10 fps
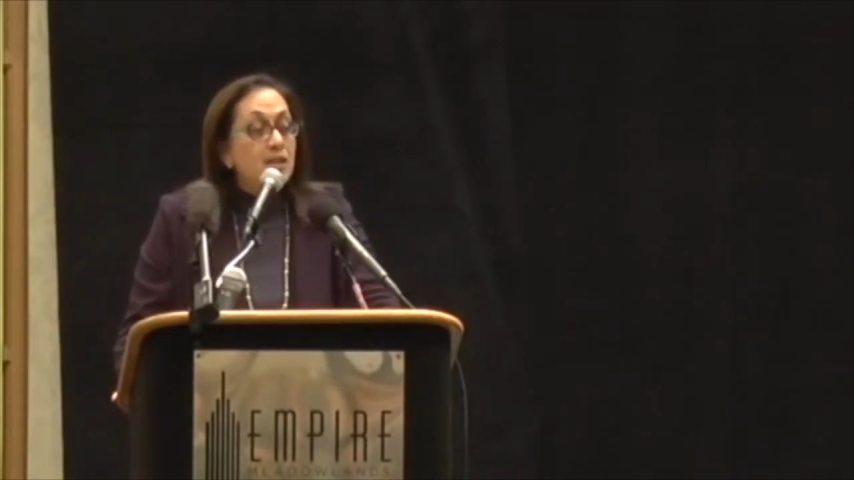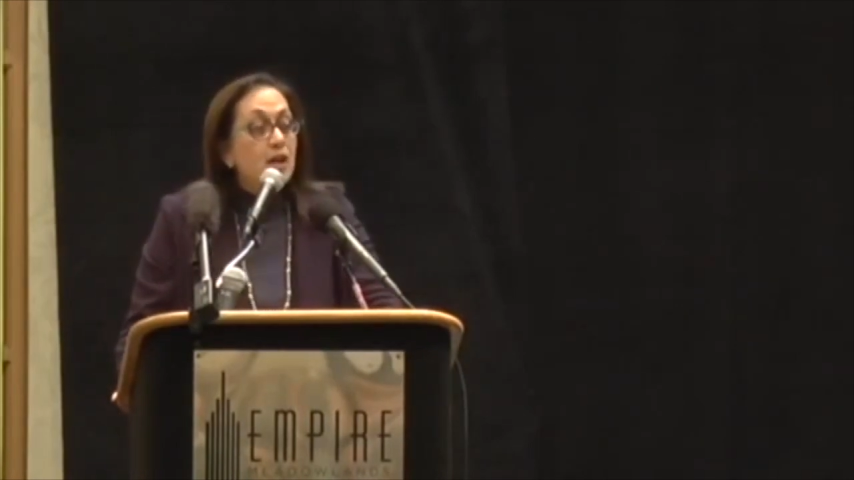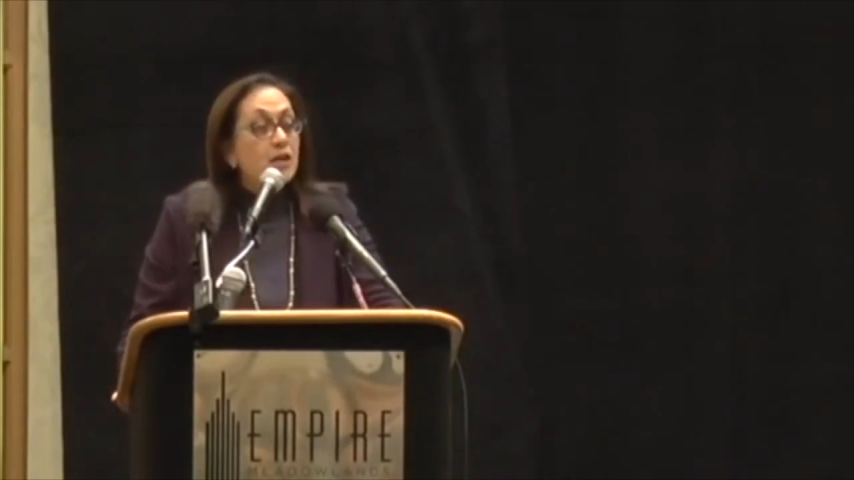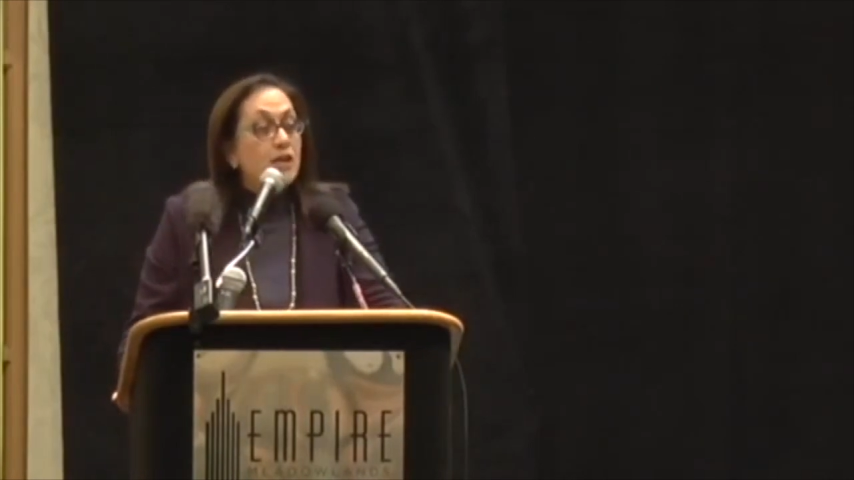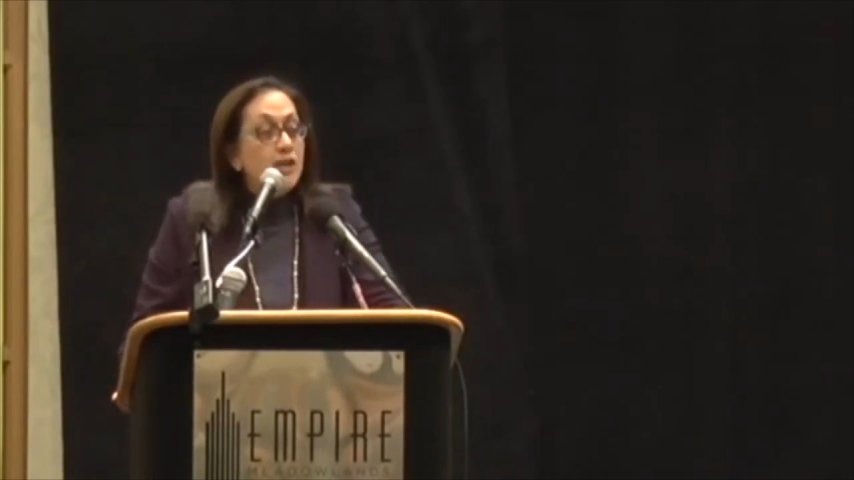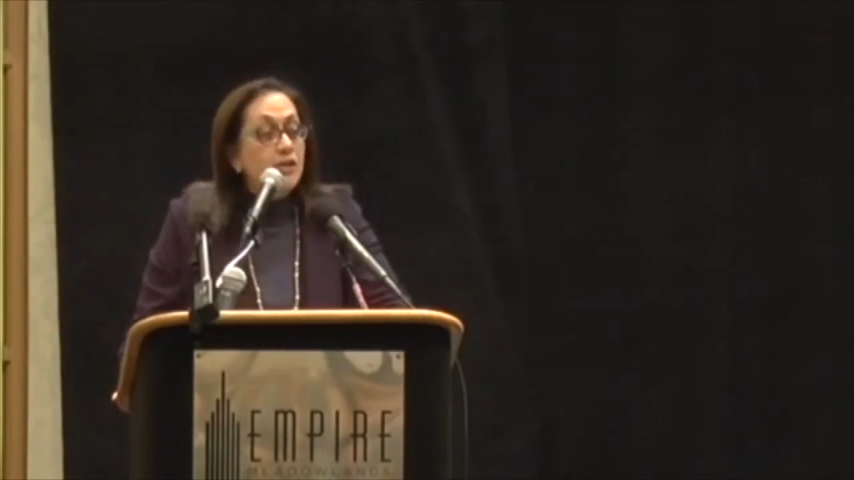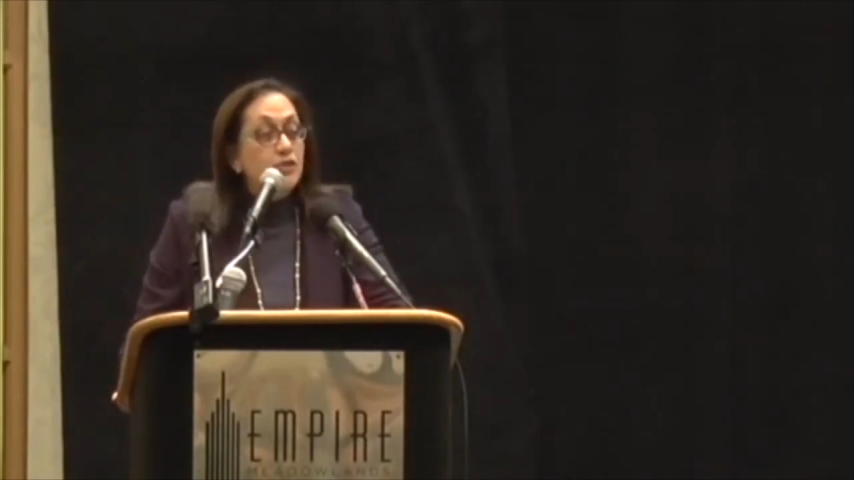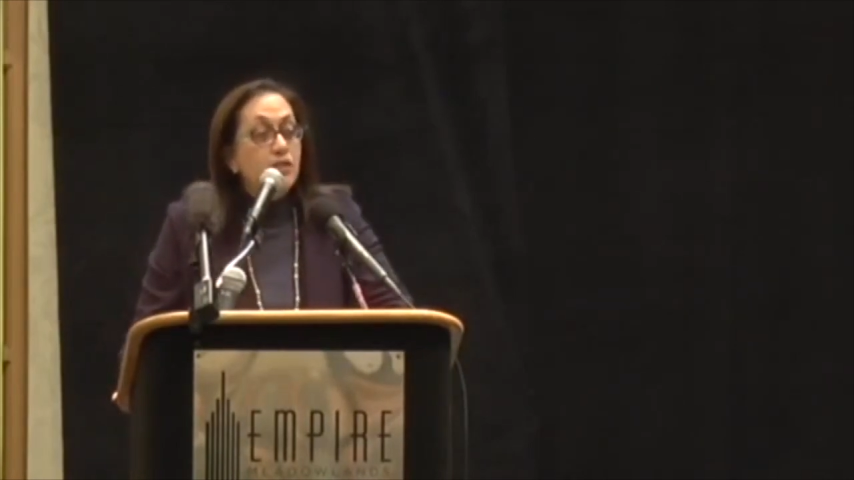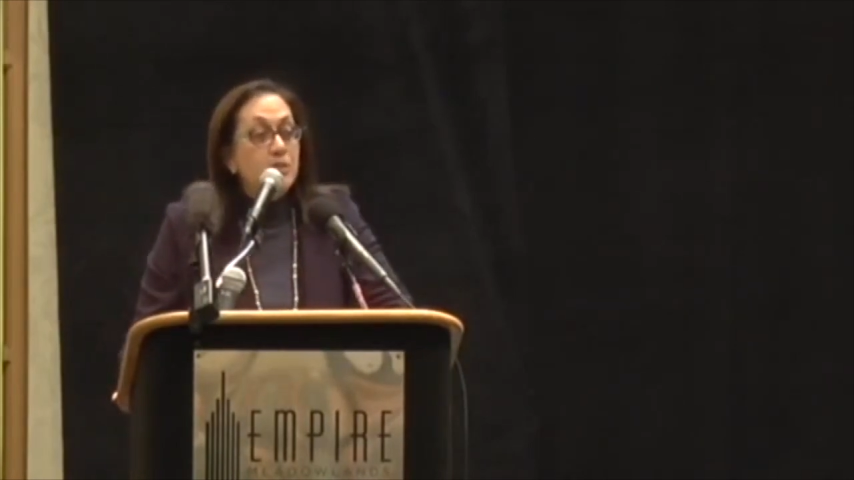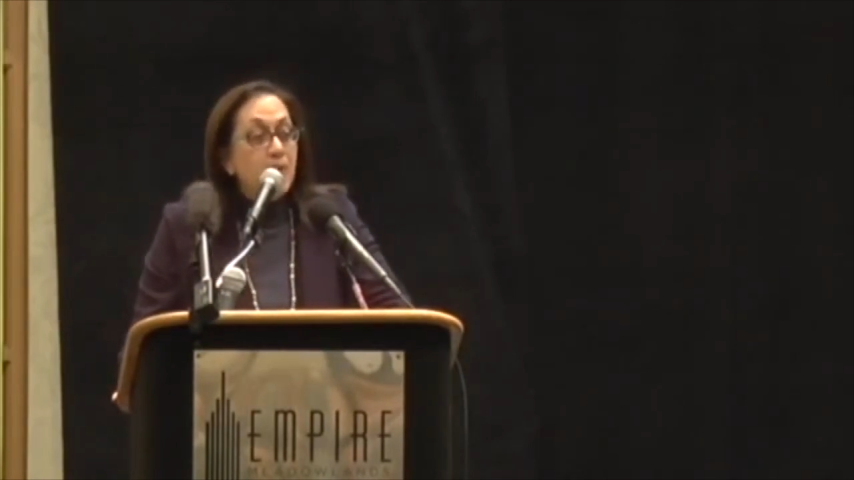our
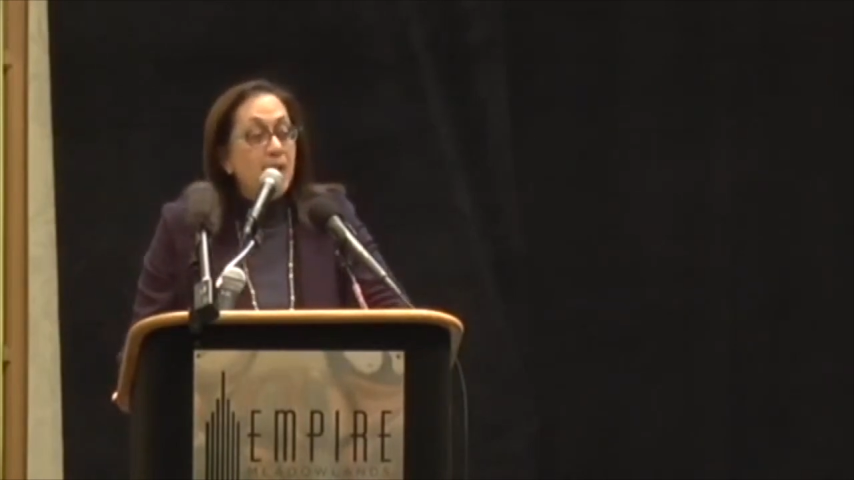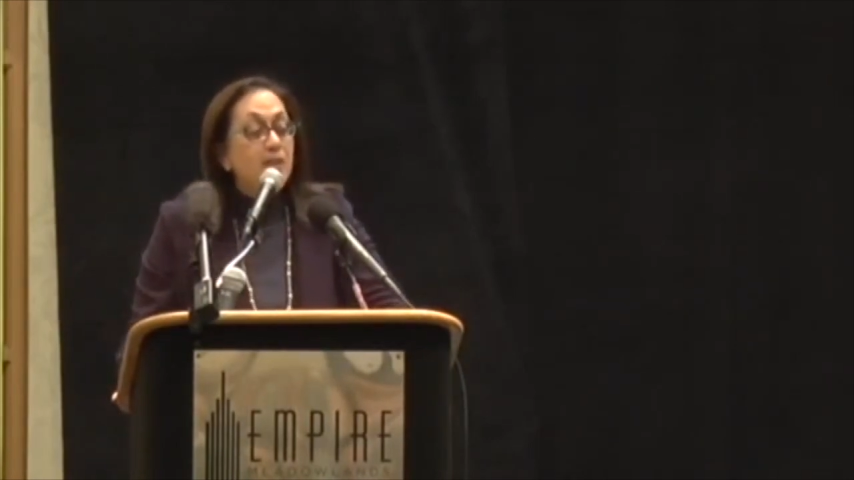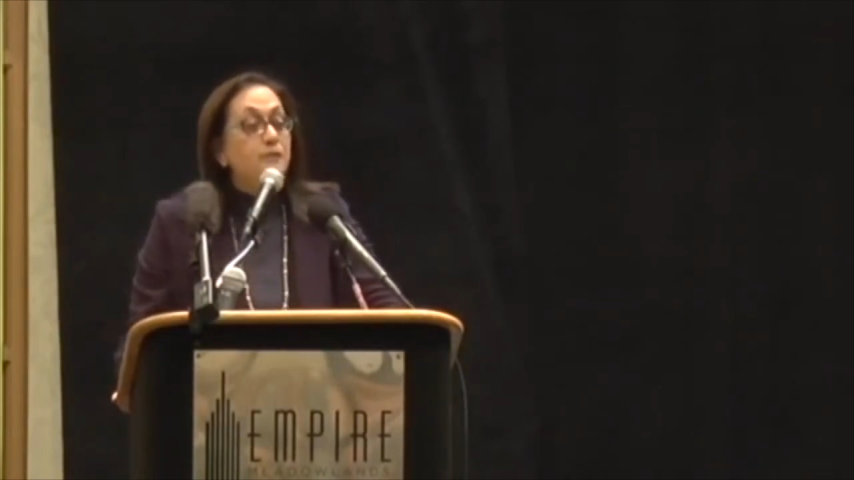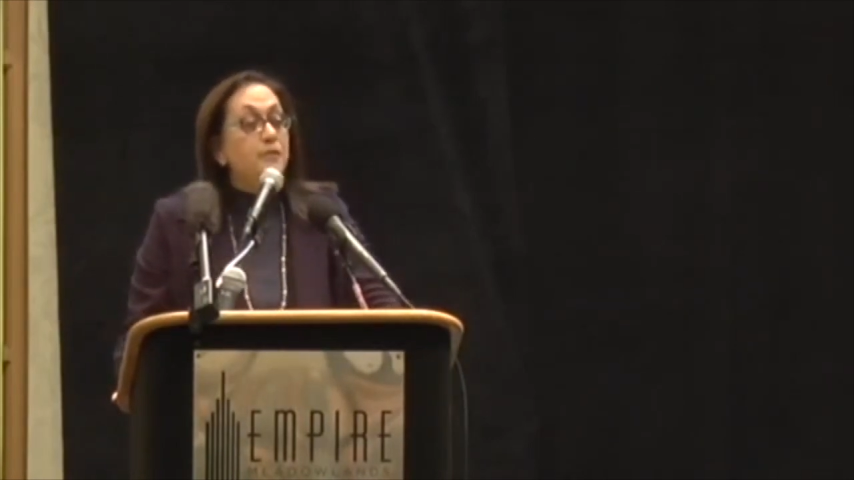country back